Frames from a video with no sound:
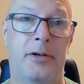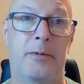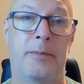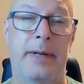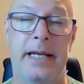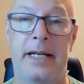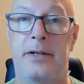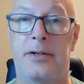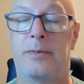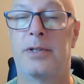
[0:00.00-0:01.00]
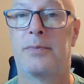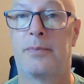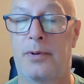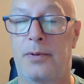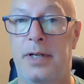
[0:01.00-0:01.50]
trouble by eating too much
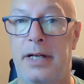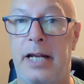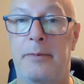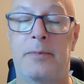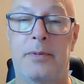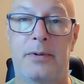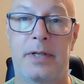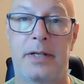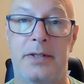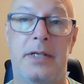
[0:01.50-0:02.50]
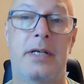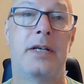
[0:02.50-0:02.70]
protein, animal proteins.